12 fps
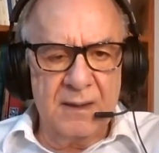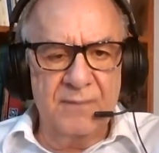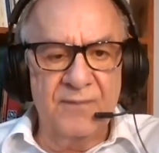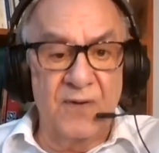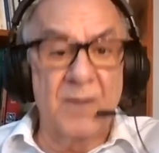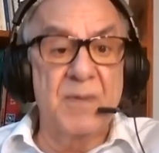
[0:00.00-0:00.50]

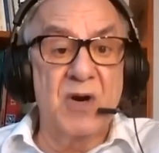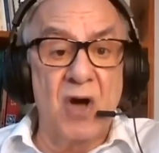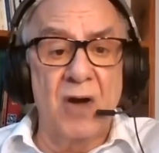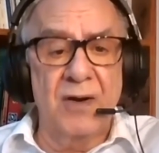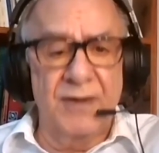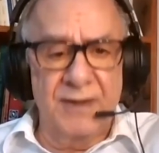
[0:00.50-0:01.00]
former
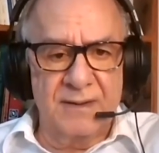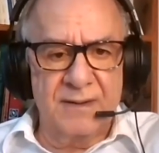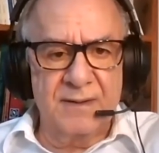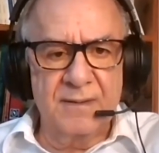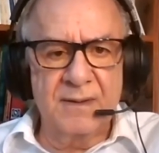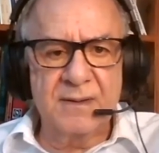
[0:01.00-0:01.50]

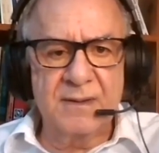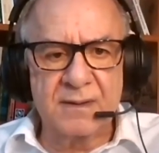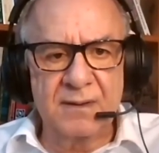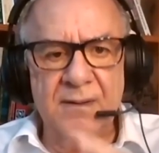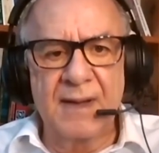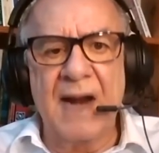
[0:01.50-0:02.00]
colonies.
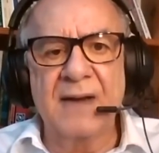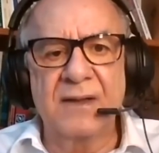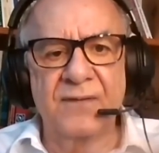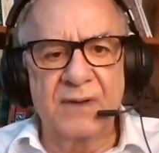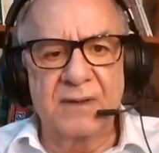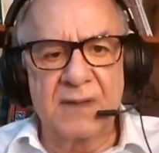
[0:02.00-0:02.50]
There are
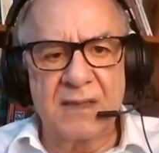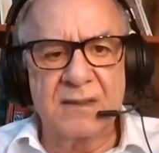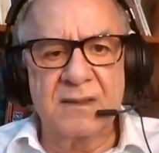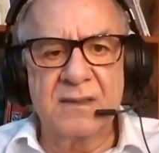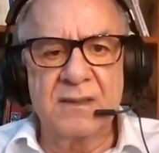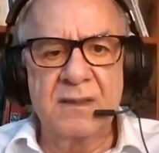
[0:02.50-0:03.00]
different
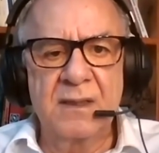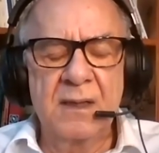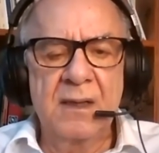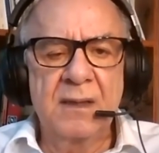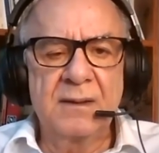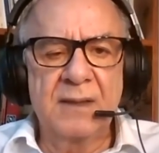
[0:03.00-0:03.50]
tasks,
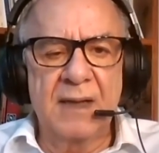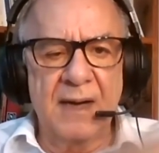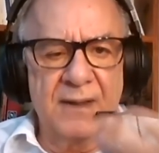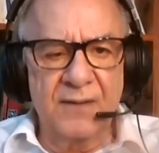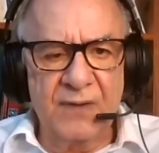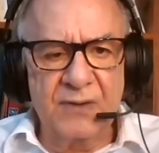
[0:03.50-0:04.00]
there are
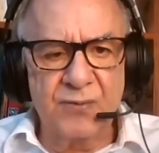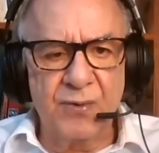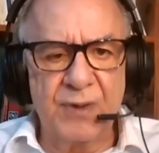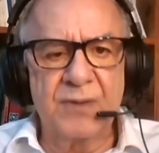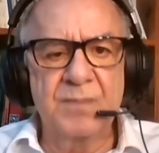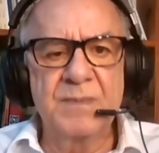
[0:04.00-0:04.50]
different
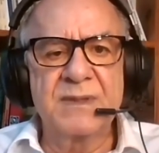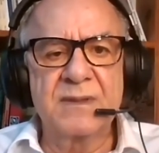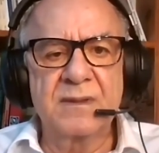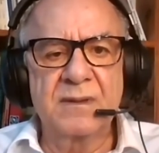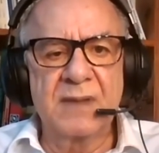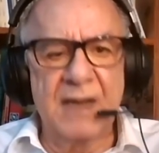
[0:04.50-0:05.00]

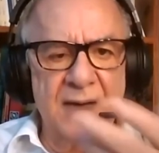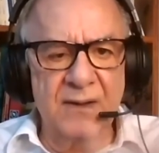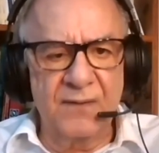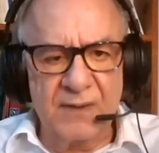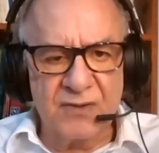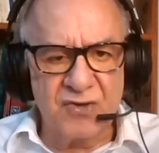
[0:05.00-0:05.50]
rhythms, there are
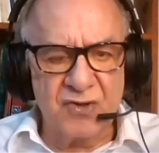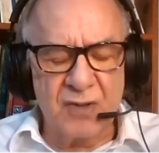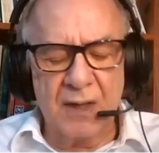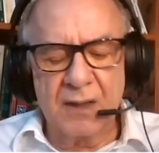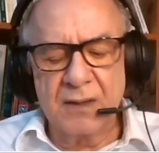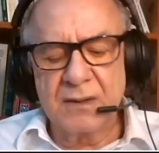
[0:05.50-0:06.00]
different
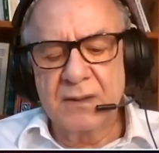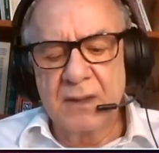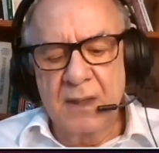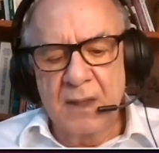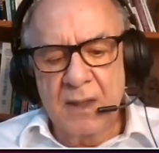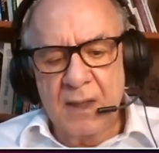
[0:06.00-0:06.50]
struggles.
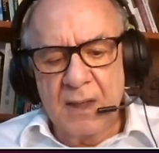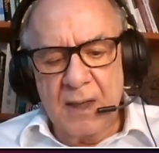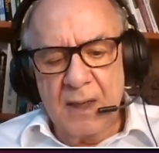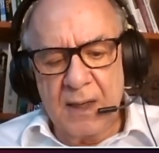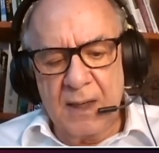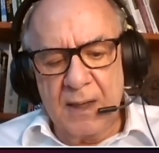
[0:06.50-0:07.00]

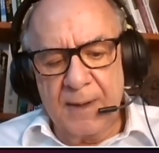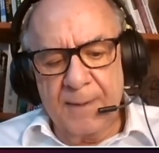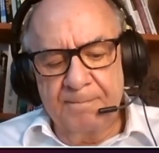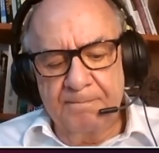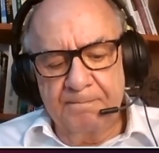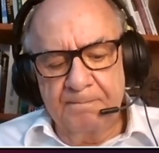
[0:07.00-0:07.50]

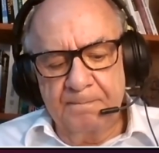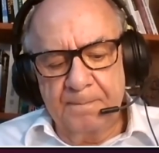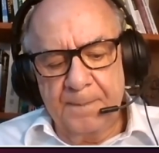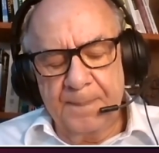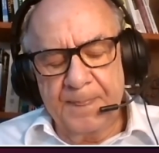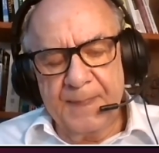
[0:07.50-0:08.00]
Um,
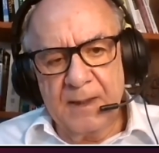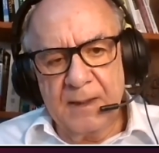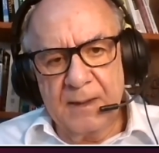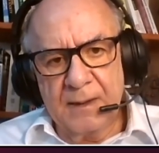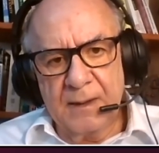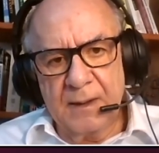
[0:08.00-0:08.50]

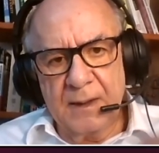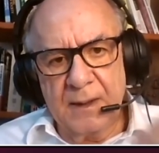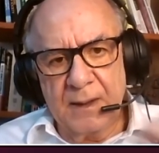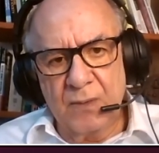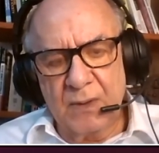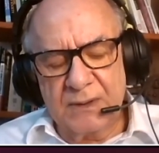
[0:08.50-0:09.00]

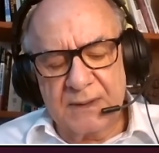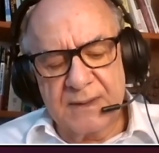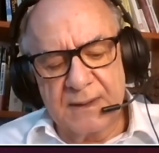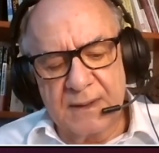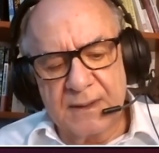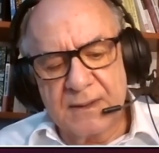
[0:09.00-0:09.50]
in what
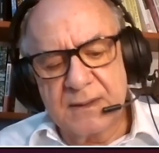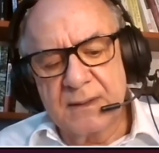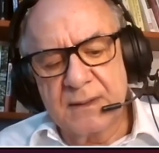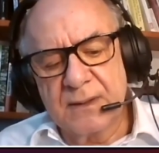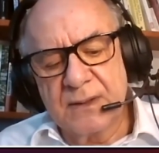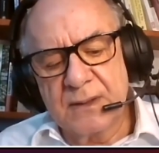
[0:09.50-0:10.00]
concerns
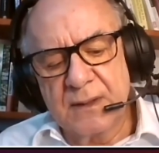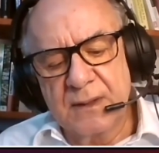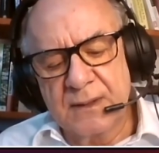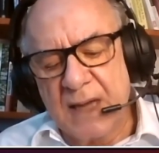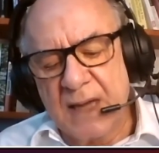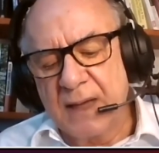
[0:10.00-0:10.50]

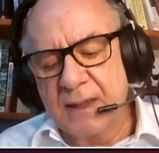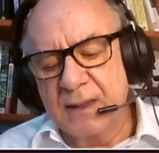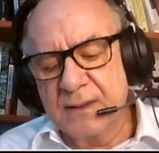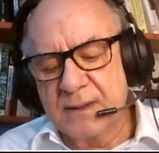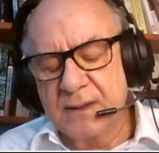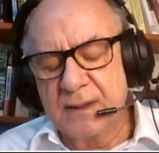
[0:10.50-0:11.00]

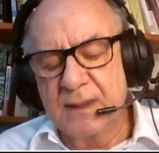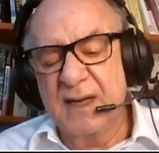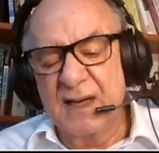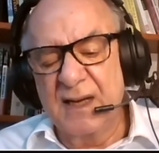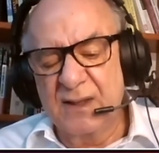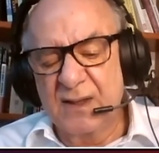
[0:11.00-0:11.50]
science uh,
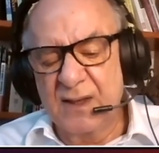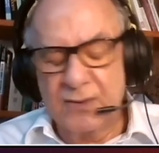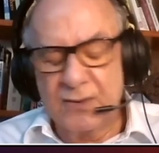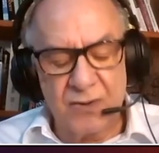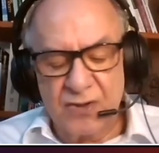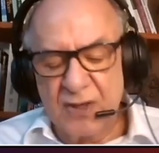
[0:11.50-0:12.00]
and uh,
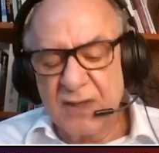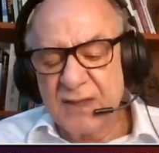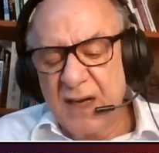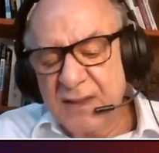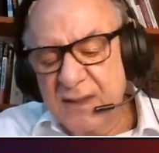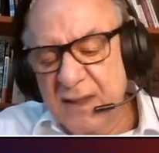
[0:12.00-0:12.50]
social
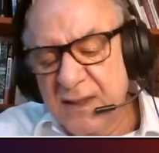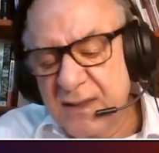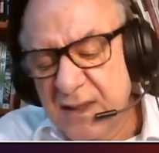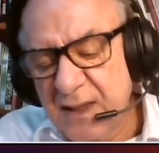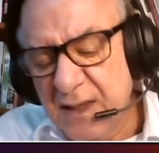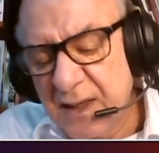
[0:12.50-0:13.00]

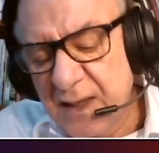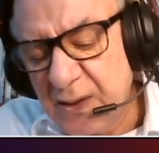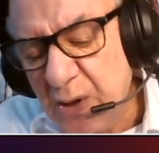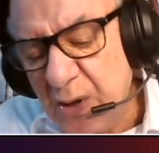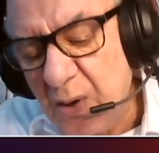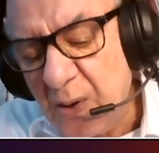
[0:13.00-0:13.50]
sciences
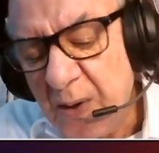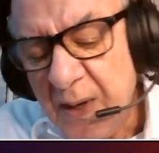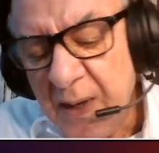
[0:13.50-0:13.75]
and law,